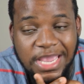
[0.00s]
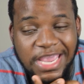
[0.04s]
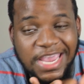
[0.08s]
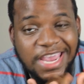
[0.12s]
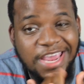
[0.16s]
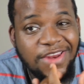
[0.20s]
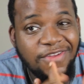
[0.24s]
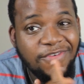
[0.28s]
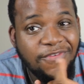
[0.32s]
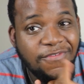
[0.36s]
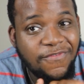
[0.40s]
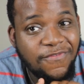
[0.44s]

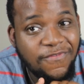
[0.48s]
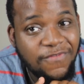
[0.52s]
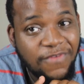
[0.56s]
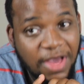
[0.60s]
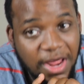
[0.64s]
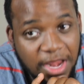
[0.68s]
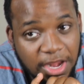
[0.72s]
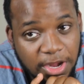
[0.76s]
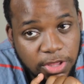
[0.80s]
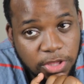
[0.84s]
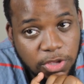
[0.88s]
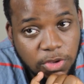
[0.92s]
either
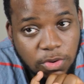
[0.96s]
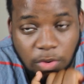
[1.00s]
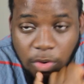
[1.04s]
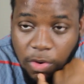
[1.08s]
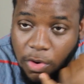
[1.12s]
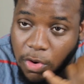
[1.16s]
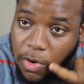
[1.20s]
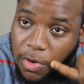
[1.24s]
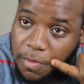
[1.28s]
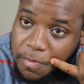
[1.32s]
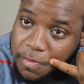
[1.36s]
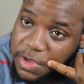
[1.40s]
follow you
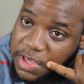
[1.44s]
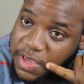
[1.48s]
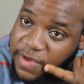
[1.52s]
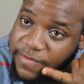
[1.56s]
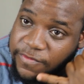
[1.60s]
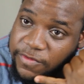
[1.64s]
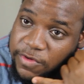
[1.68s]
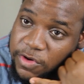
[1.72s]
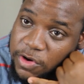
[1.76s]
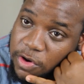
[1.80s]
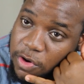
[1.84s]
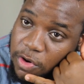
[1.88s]
or
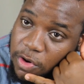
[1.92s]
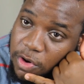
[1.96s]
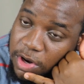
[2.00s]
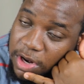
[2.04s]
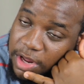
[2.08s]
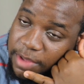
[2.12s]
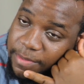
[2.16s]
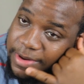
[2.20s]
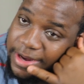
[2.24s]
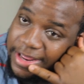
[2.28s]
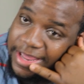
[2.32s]
give you a call up,